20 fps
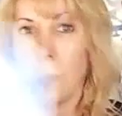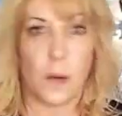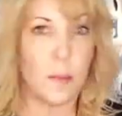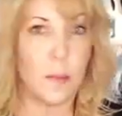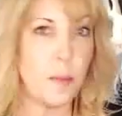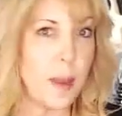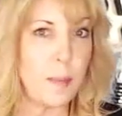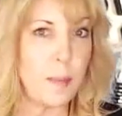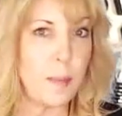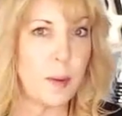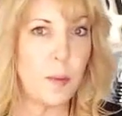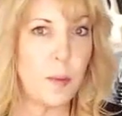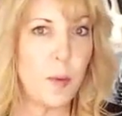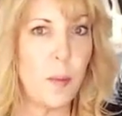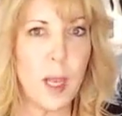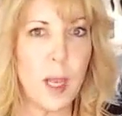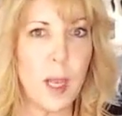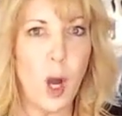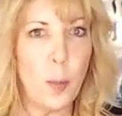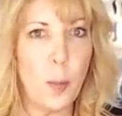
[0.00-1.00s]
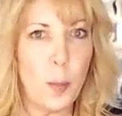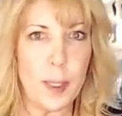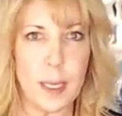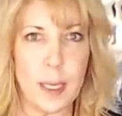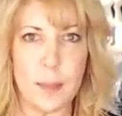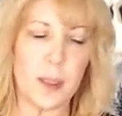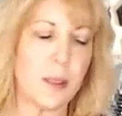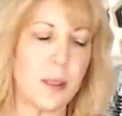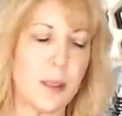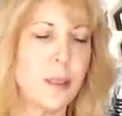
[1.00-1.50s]
maybe when we open
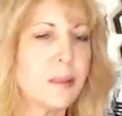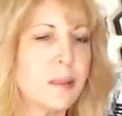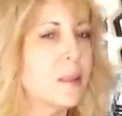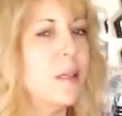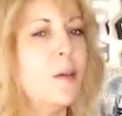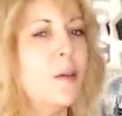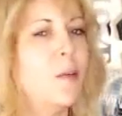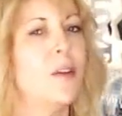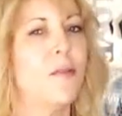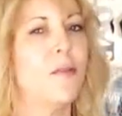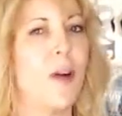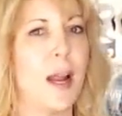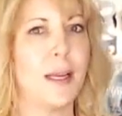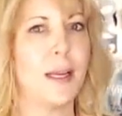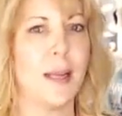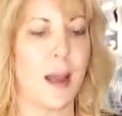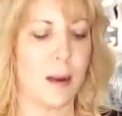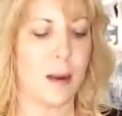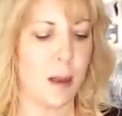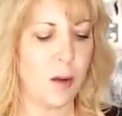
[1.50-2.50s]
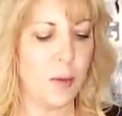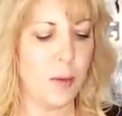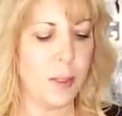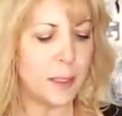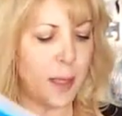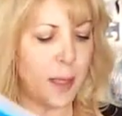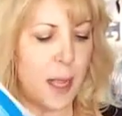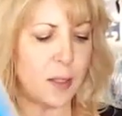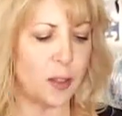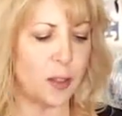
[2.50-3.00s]
up the listing, we find out, oh, it's
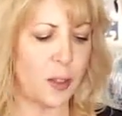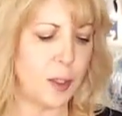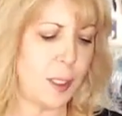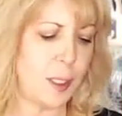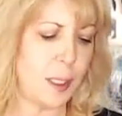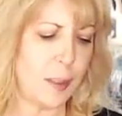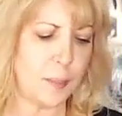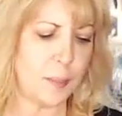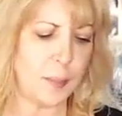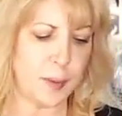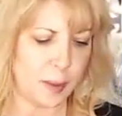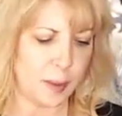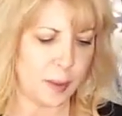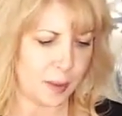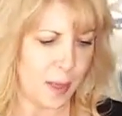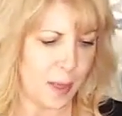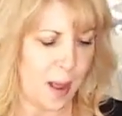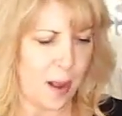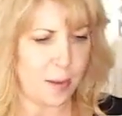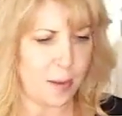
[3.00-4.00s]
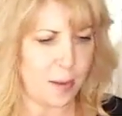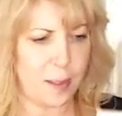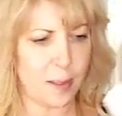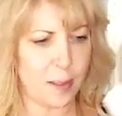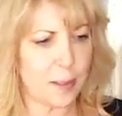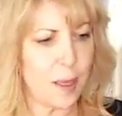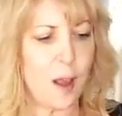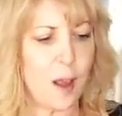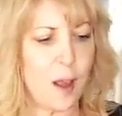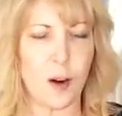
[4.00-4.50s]
got chips, it's got
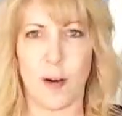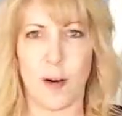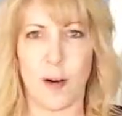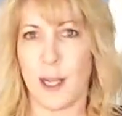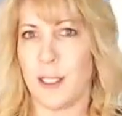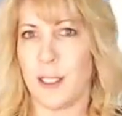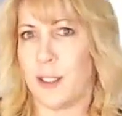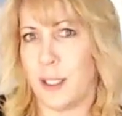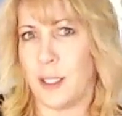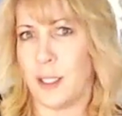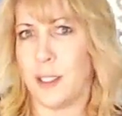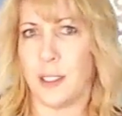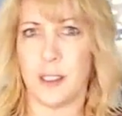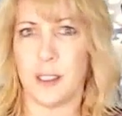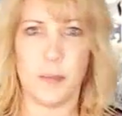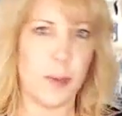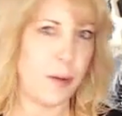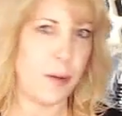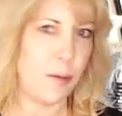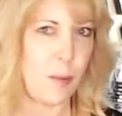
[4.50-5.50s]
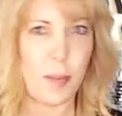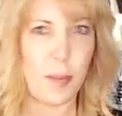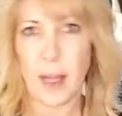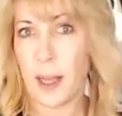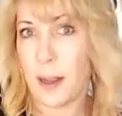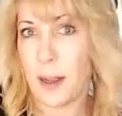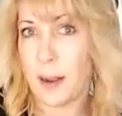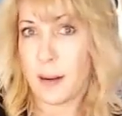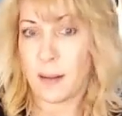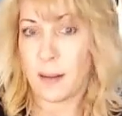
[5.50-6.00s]
discoloration, it's been
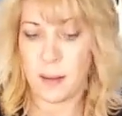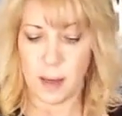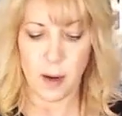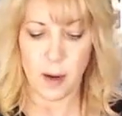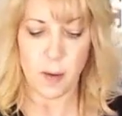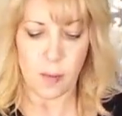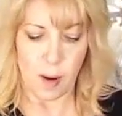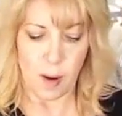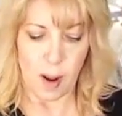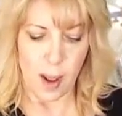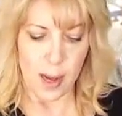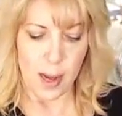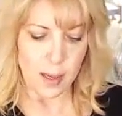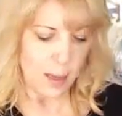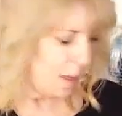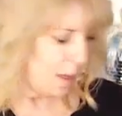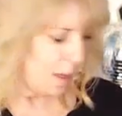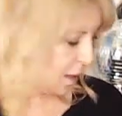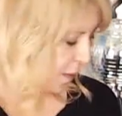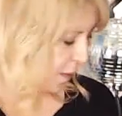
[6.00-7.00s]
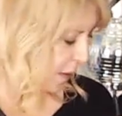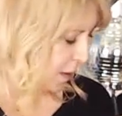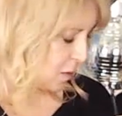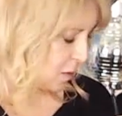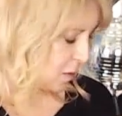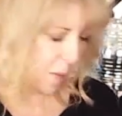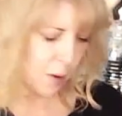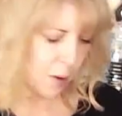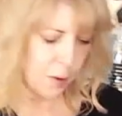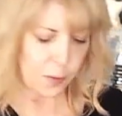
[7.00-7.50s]
repaired, right? These
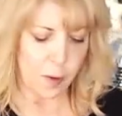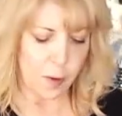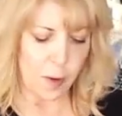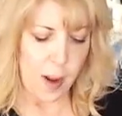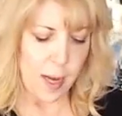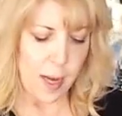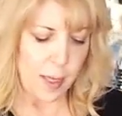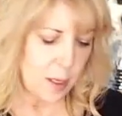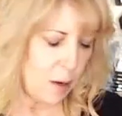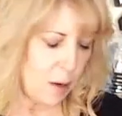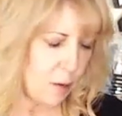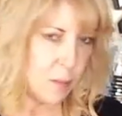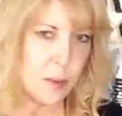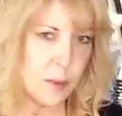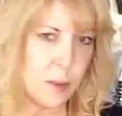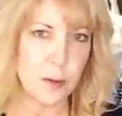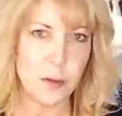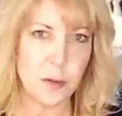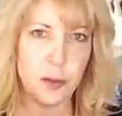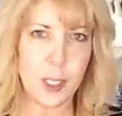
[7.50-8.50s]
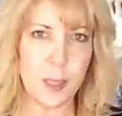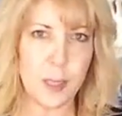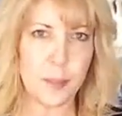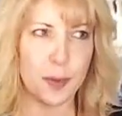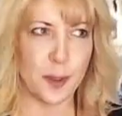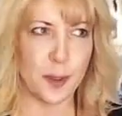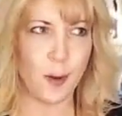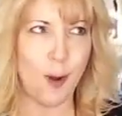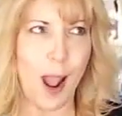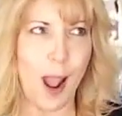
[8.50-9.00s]
are both great. No
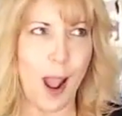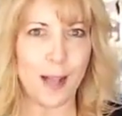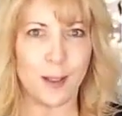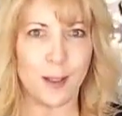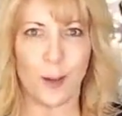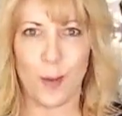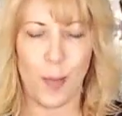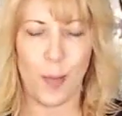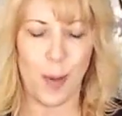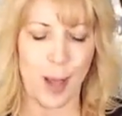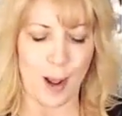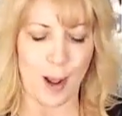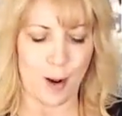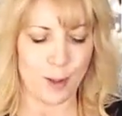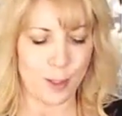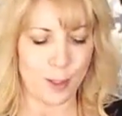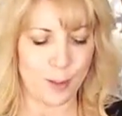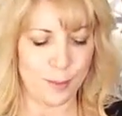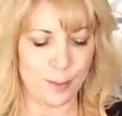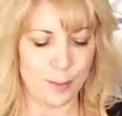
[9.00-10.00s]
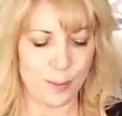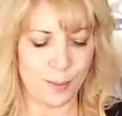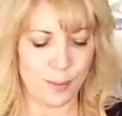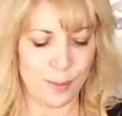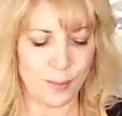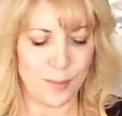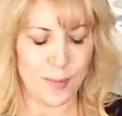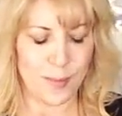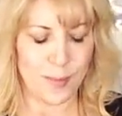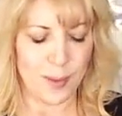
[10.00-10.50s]
chips, cracks, or repairs.
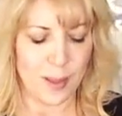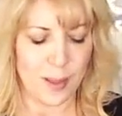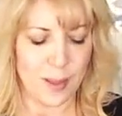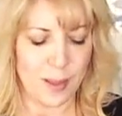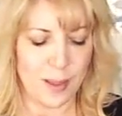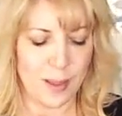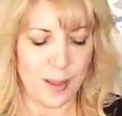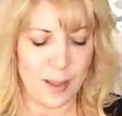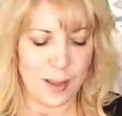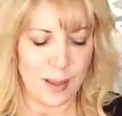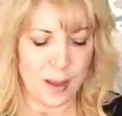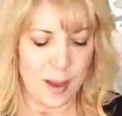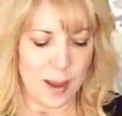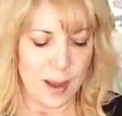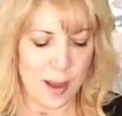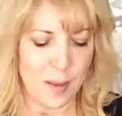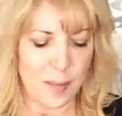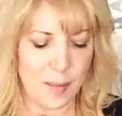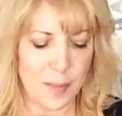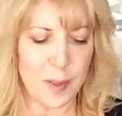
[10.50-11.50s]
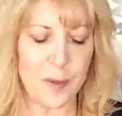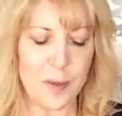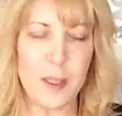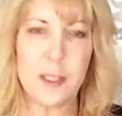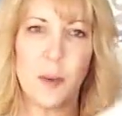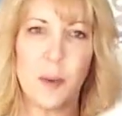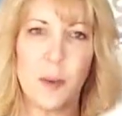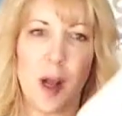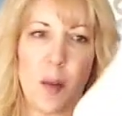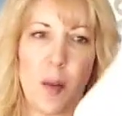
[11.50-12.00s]
Um, so
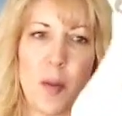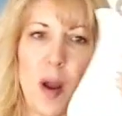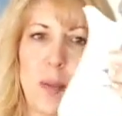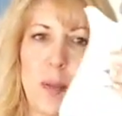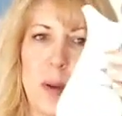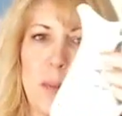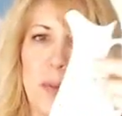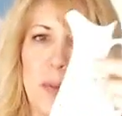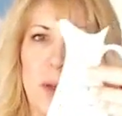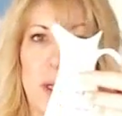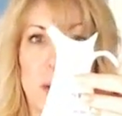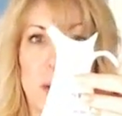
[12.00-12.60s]
this one I'll probably put a